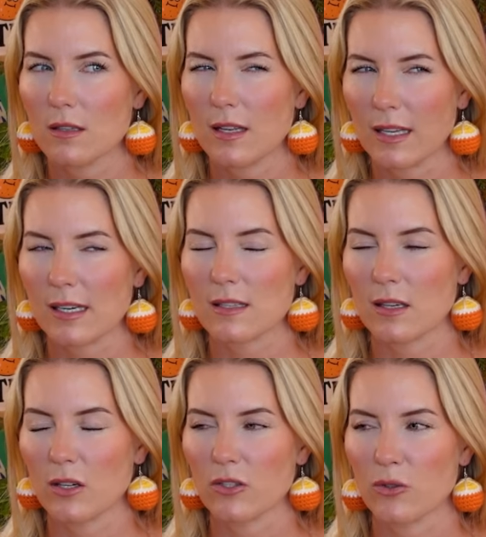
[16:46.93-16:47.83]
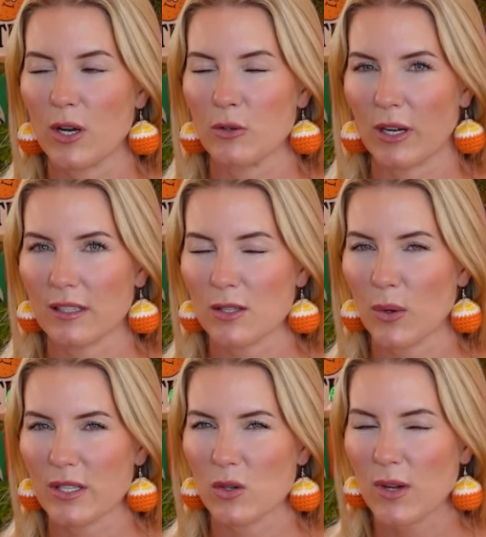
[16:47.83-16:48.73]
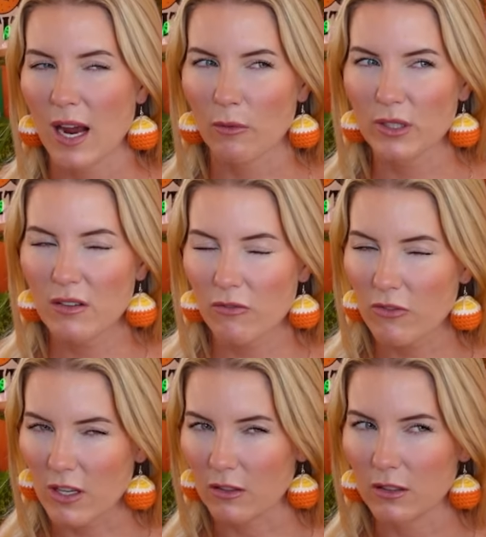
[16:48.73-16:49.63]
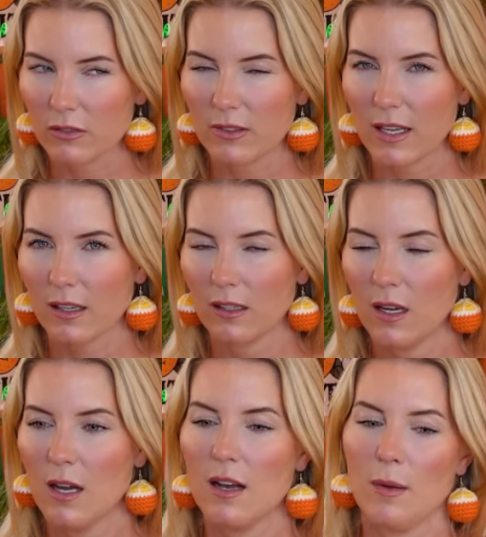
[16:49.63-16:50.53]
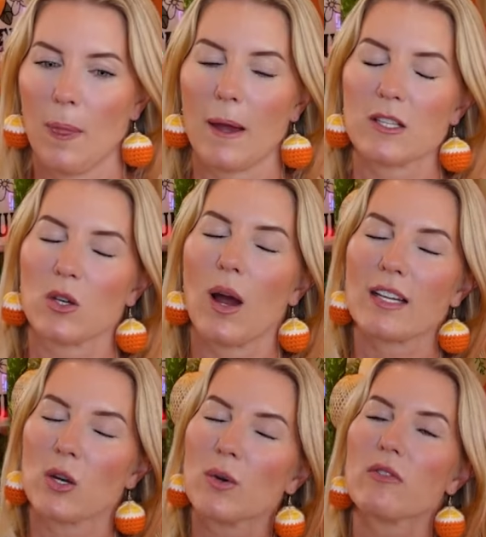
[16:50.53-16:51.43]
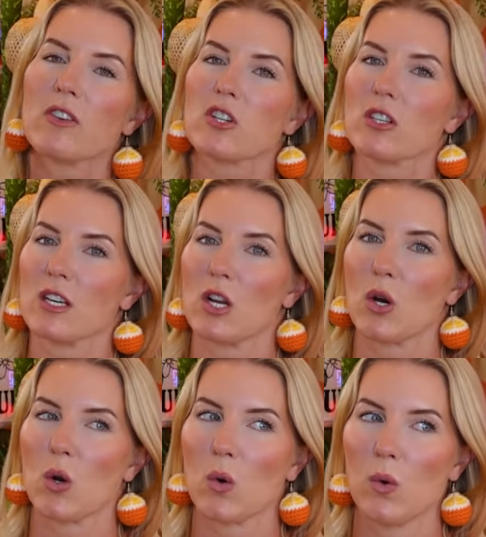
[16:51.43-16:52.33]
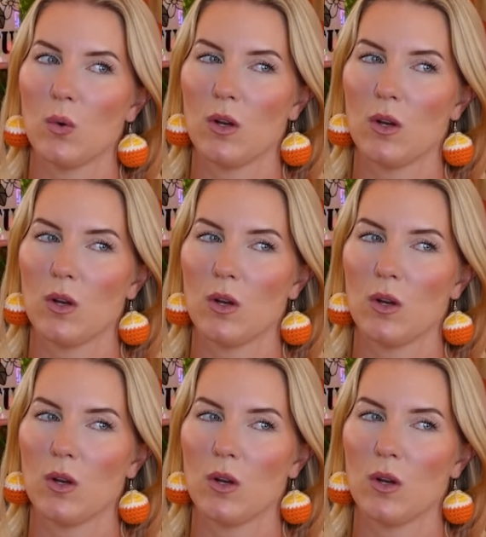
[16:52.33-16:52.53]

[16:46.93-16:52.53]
And like I said, your adrenaline's going, so you can't really feel if like, so I don't officially know